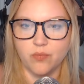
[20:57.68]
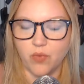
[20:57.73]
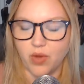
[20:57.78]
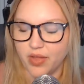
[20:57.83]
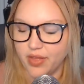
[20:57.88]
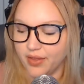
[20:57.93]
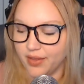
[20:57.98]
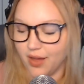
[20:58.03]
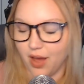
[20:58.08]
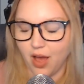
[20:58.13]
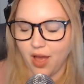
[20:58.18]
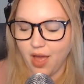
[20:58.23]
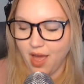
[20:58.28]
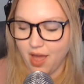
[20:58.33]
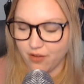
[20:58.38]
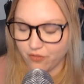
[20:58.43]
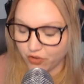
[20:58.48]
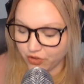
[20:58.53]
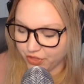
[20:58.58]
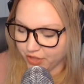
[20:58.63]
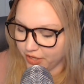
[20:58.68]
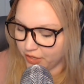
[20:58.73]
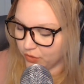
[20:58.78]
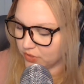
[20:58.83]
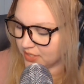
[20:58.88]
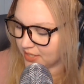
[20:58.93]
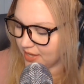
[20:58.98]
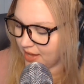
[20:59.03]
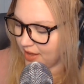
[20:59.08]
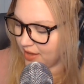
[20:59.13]
I think everything you
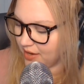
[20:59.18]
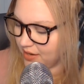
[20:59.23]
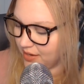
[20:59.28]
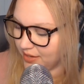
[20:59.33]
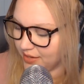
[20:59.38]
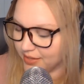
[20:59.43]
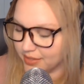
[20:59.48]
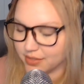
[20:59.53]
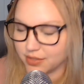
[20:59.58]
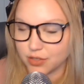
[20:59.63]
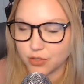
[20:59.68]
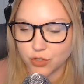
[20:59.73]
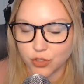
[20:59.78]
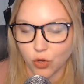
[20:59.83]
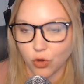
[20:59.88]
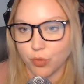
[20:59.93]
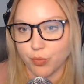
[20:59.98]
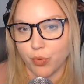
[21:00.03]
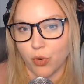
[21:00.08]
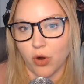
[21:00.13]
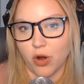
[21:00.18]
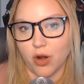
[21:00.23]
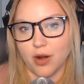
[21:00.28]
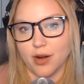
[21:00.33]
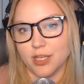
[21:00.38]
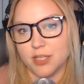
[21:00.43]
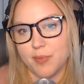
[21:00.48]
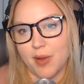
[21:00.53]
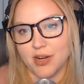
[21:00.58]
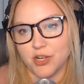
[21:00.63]
said is so important,
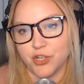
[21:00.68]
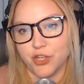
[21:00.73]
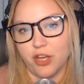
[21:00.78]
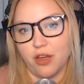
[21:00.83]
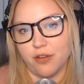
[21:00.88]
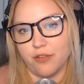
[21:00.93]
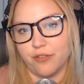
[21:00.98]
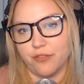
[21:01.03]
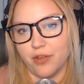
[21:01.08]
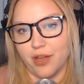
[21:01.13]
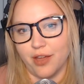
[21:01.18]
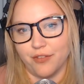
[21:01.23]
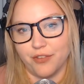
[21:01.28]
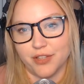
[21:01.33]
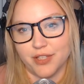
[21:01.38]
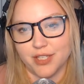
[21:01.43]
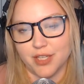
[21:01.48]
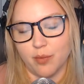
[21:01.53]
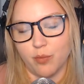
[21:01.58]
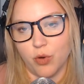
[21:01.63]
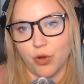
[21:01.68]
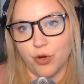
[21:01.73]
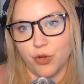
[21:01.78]
especially if it's someone